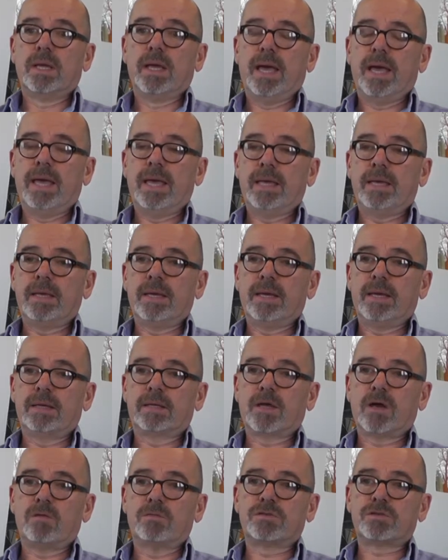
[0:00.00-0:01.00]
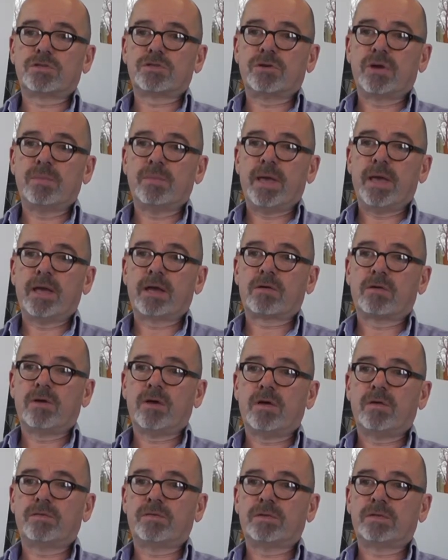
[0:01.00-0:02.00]
A Gulfstream
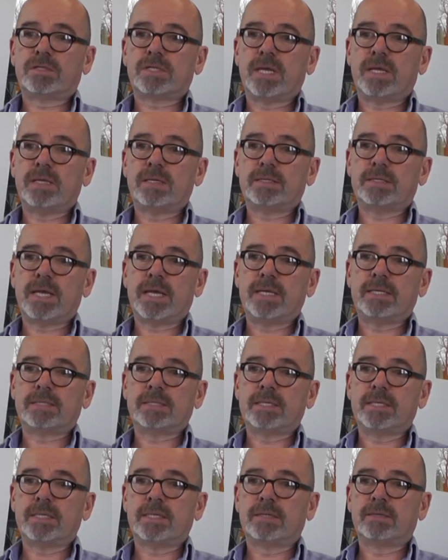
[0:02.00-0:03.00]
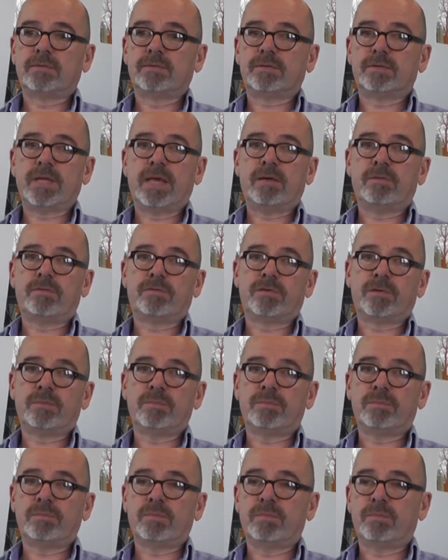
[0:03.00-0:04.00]
aircraft send data down
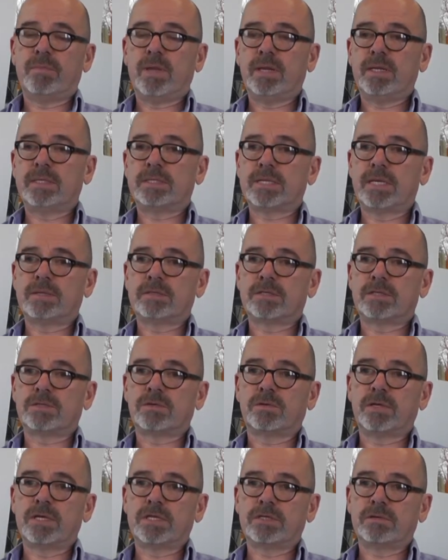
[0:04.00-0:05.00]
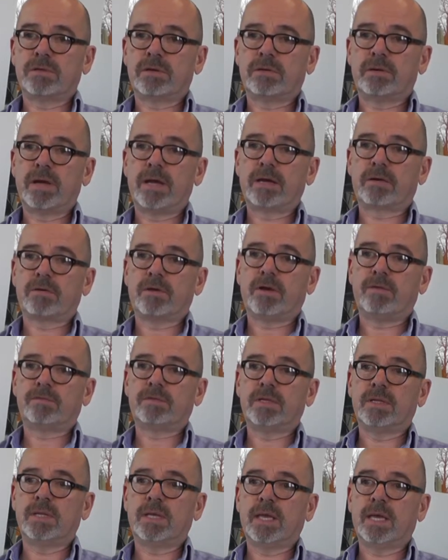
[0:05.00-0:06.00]
from many sensors on each of their
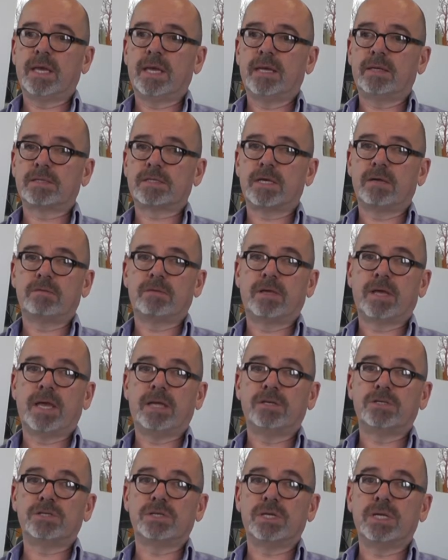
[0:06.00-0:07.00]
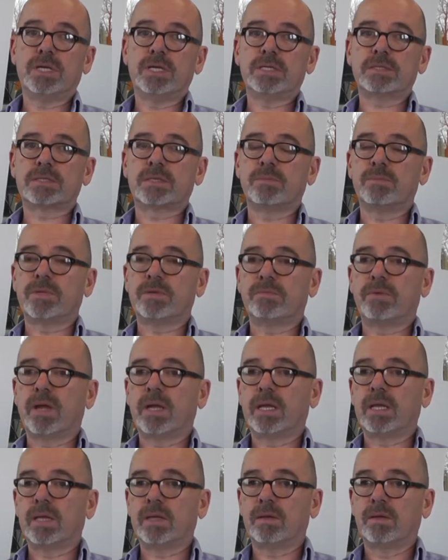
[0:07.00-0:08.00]
aircraft in the air so that engineers can be
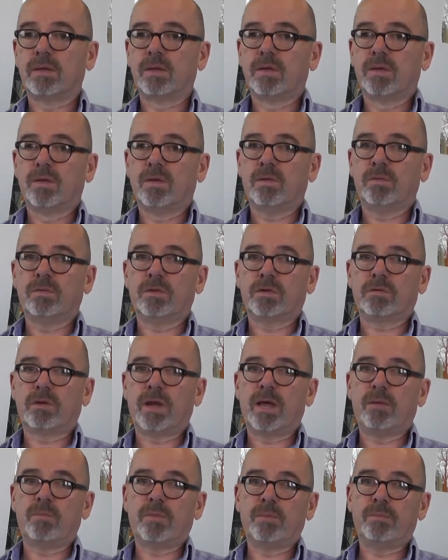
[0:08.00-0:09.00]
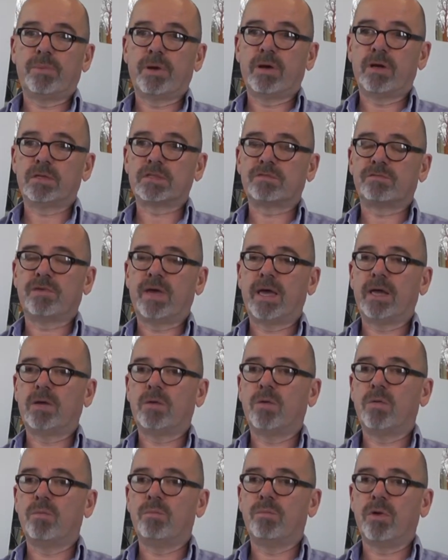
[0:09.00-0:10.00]
ready on the ground when parts fail,
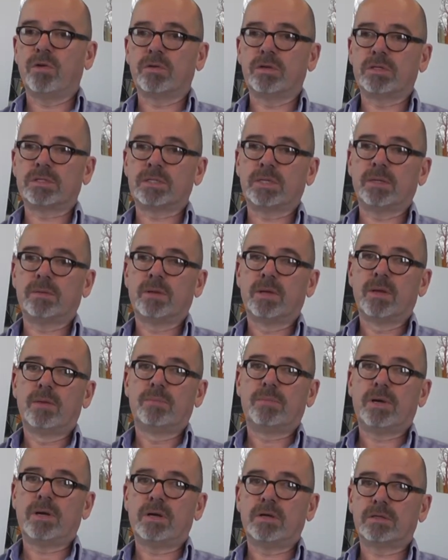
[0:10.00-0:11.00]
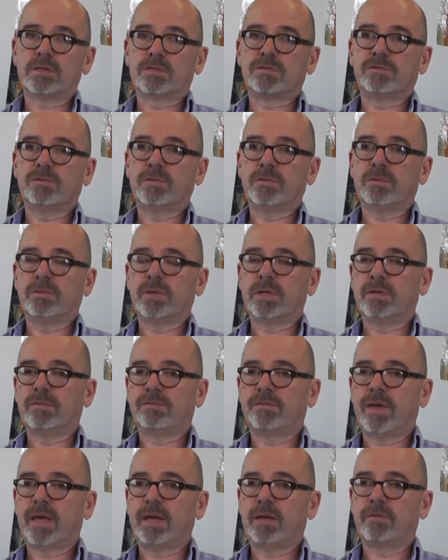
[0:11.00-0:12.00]
or monitor parts for
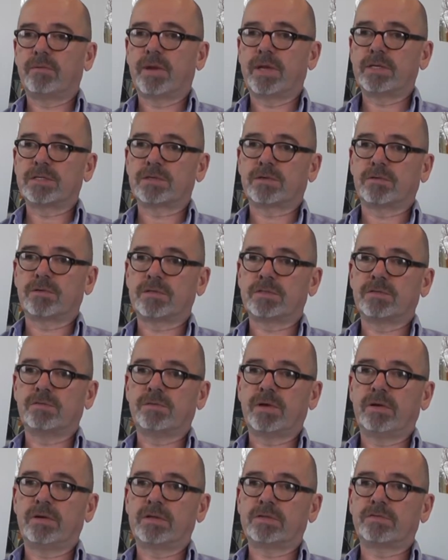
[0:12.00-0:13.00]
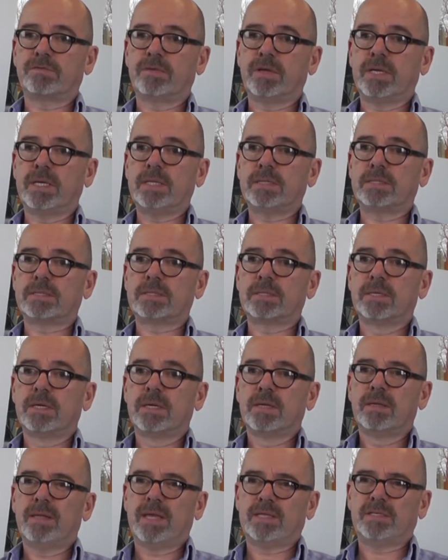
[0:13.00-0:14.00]
failure rates across the various fleets.
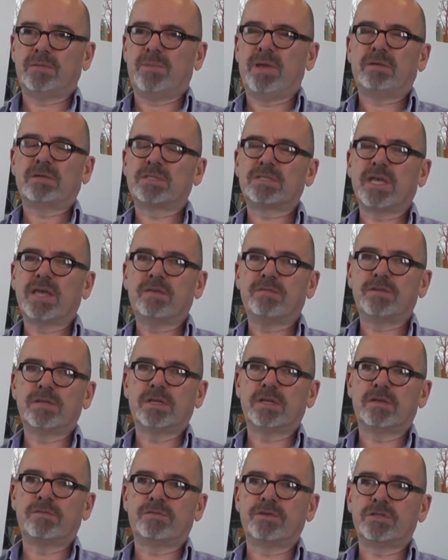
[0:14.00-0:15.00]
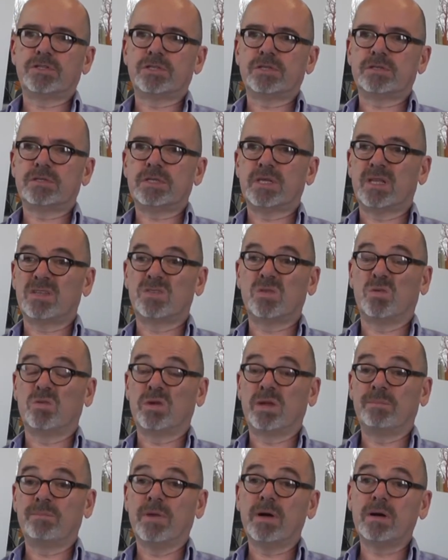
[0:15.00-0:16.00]
That's about safety and efficiency. It's not
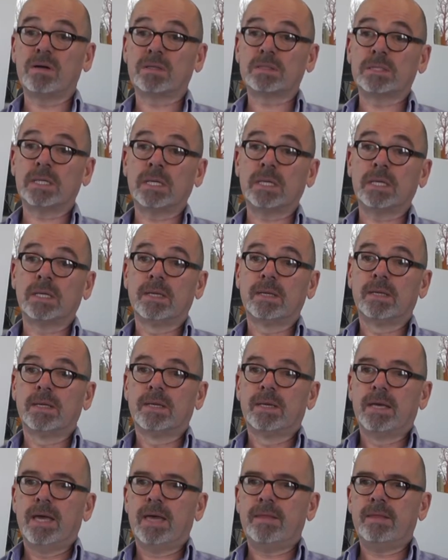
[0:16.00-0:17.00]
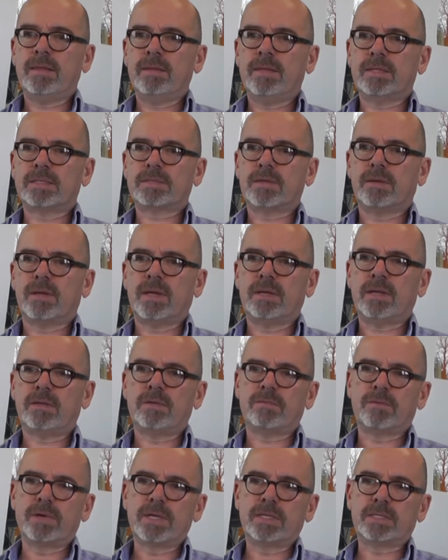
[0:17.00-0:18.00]
really marketing. And then there's
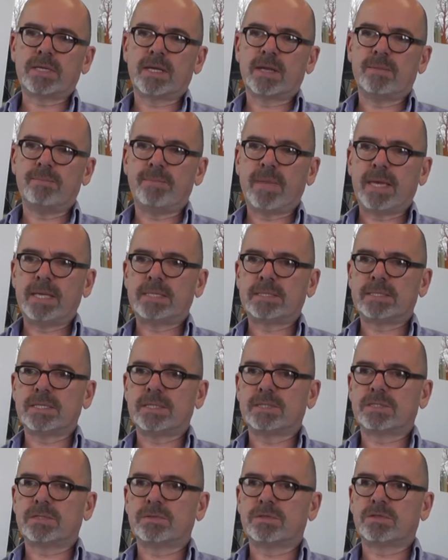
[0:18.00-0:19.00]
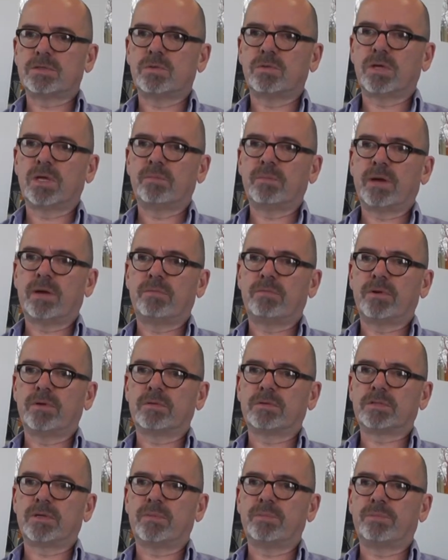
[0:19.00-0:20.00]
another retailer, Macy's, who are talking about
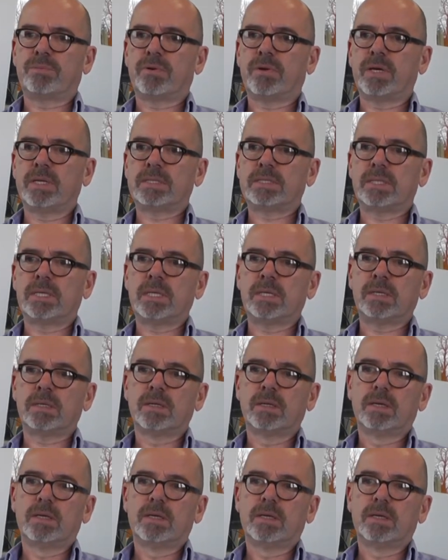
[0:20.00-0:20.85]
real-time pricing.